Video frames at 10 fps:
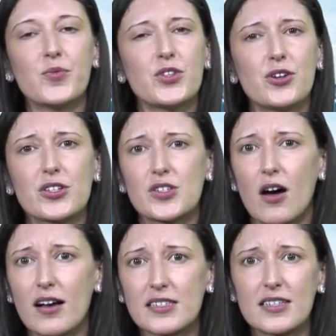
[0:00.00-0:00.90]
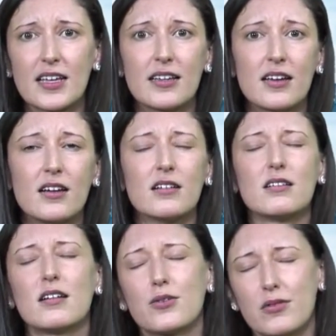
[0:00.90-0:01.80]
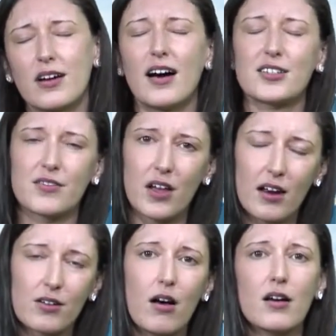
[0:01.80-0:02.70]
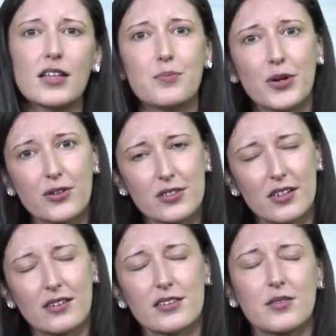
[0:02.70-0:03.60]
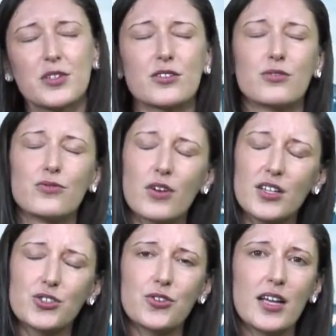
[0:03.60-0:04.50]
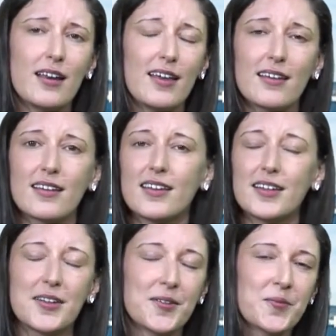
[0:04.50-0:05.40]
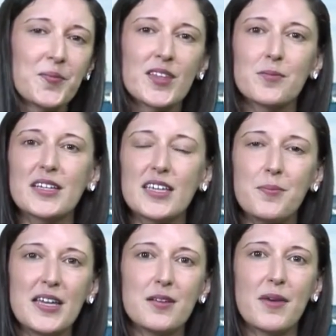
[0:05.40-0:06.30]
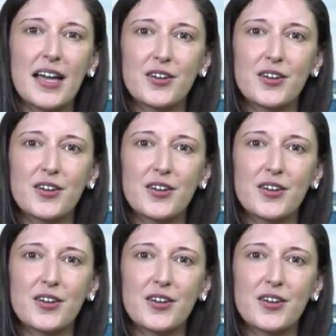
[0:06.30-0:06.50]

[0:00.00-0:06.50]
You're exhausted. Oh gosh, I've got to call that person and it's going to be so frustrating. But keeping in mind